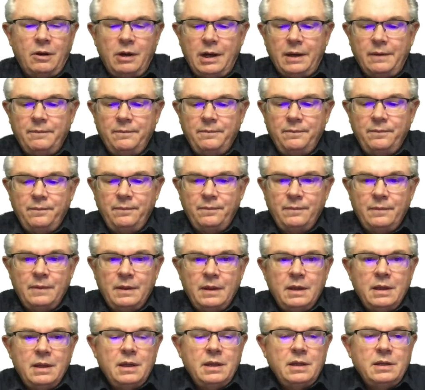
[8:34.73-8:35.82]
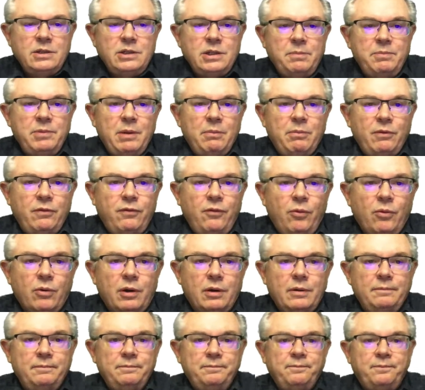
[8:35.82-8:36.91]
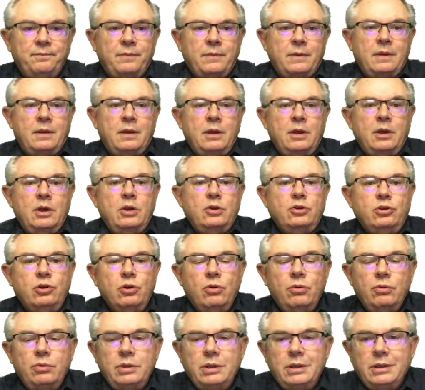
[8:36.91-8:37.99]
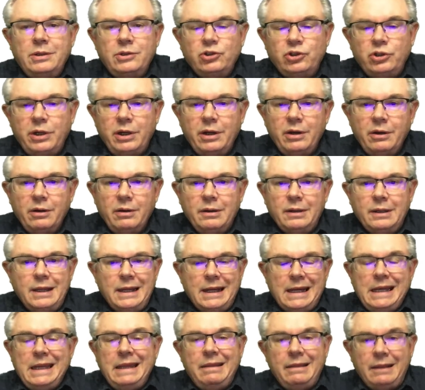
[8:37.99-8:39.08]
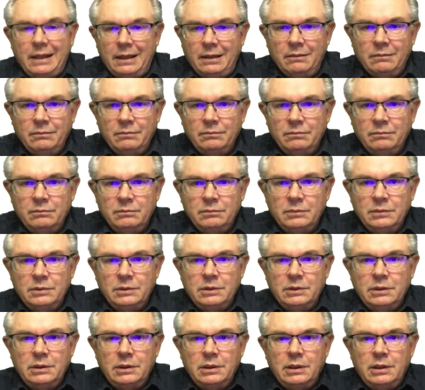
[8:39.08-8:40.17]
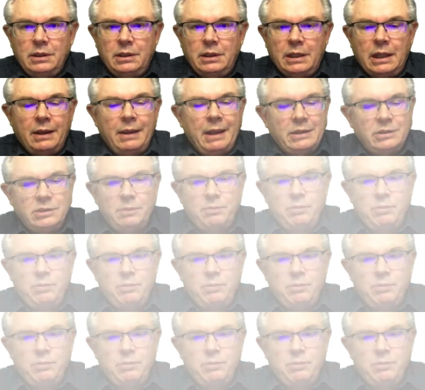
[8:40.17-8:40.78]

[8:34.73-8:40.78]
right. Tip number 4. Don't share anything. Now that's a